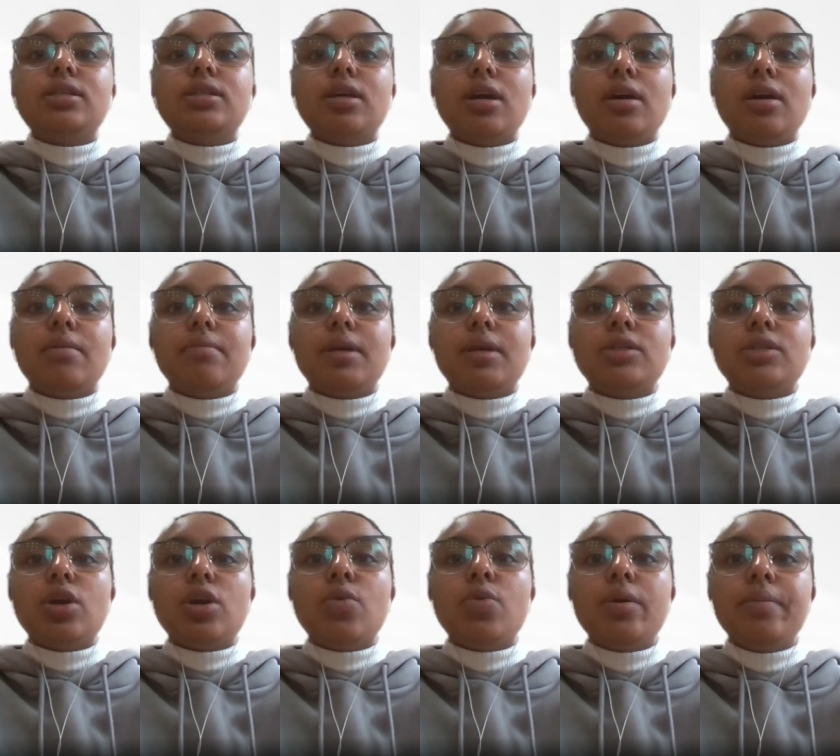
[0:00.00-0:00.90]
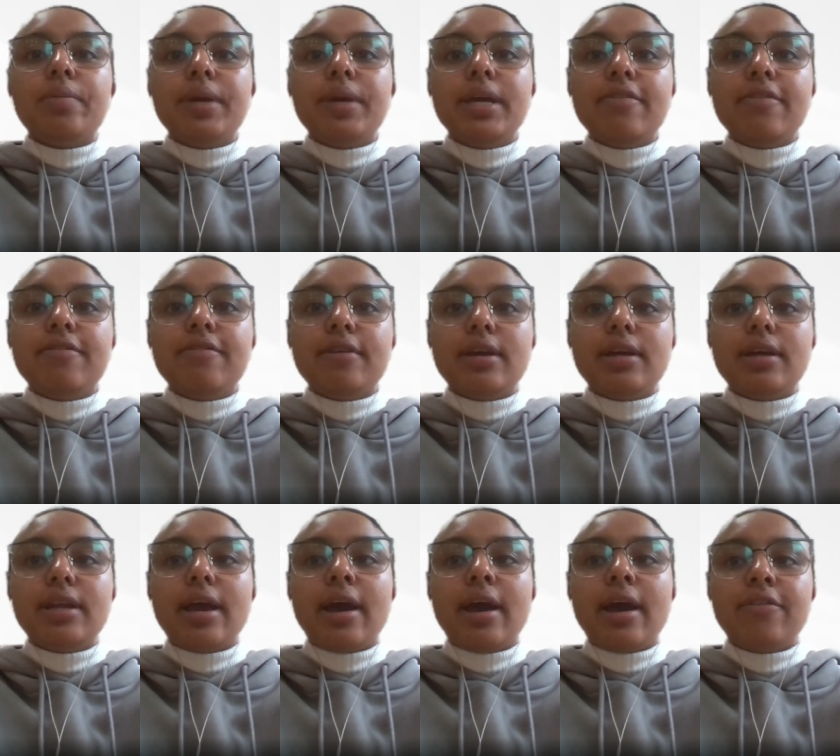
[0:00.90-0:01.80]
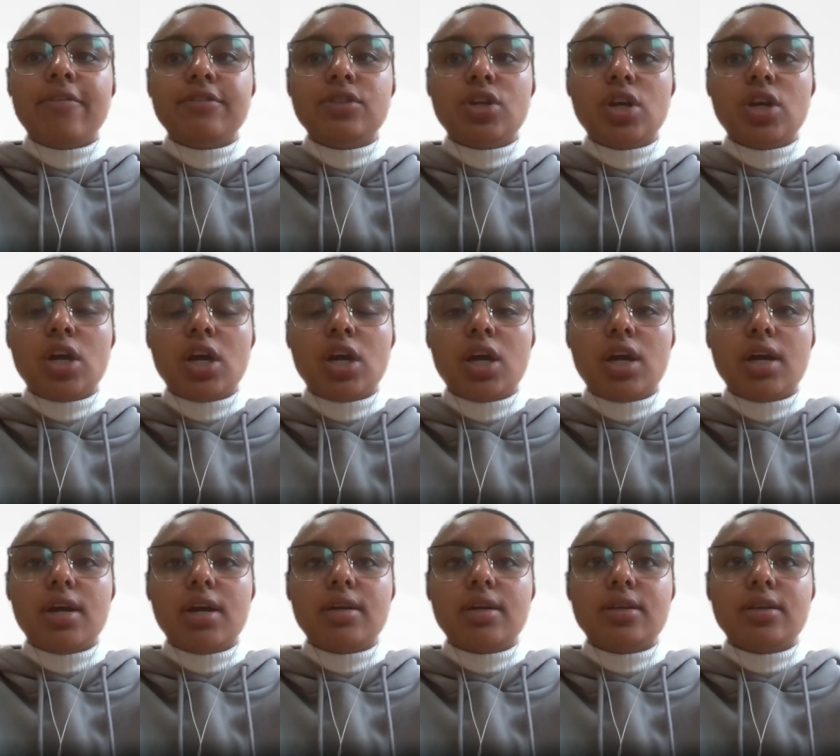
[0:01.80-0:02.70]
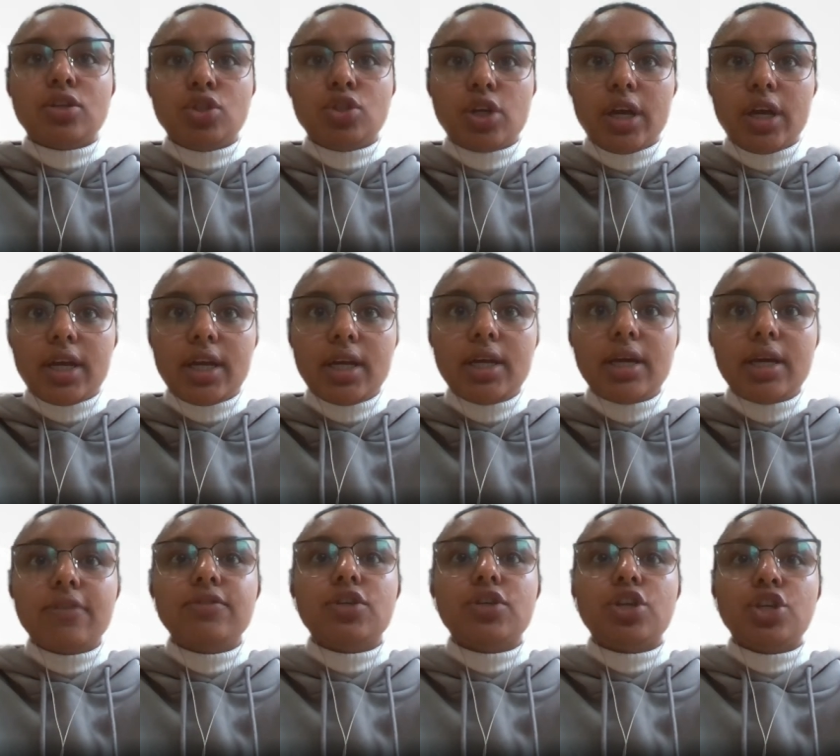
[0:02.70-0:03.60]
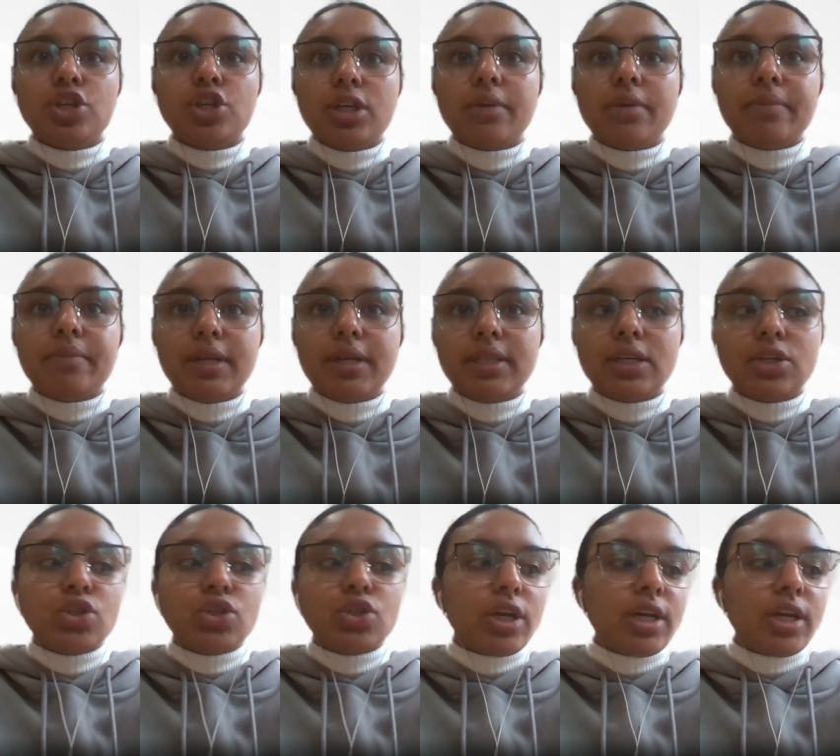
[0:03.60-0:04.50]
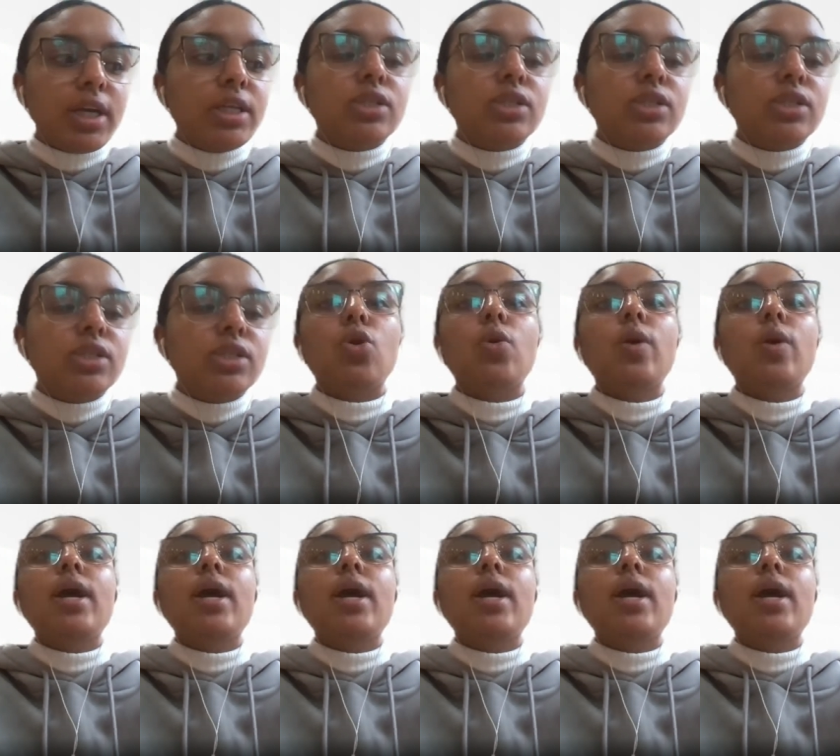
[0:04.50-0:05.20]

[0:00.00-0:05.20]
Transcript: um, it's it will be given after the training after you complete the training. So